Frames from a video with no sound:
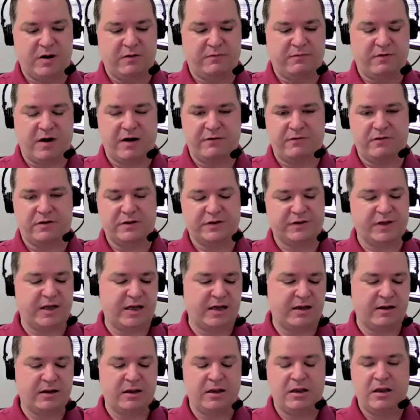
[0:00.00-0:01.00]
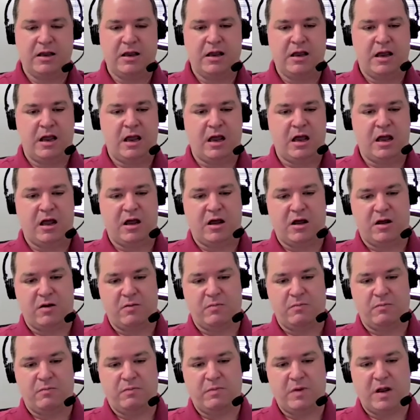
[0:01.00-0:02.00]
reference there.
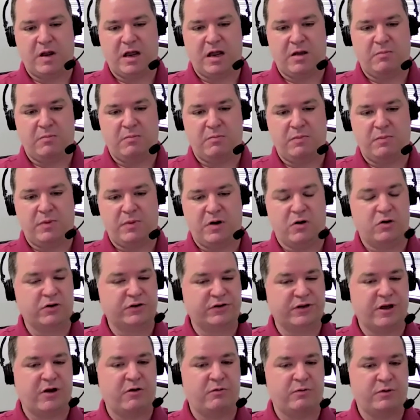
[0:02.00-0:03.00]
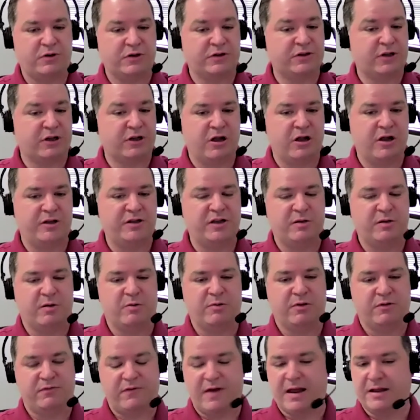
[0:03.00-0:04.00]
But also just alerting
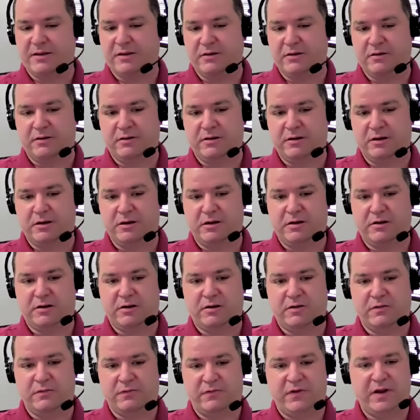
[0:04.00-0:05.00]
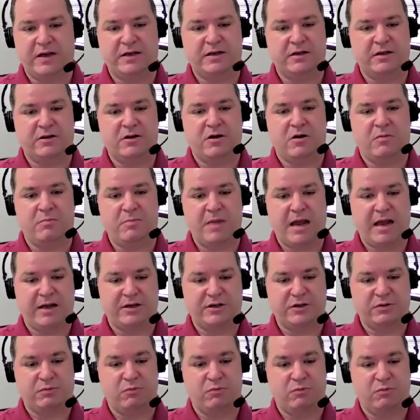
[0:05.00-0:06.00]
on the fact that the config did not
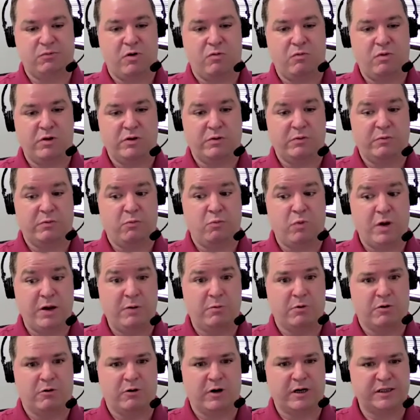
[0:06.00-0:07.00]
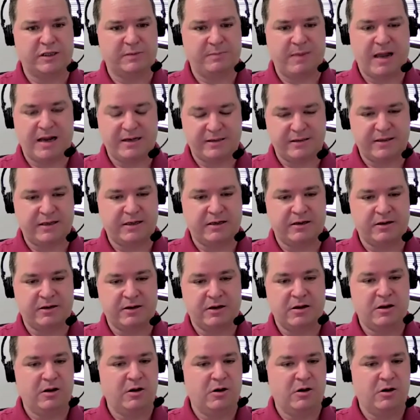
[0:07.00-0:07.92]
match what we were expecting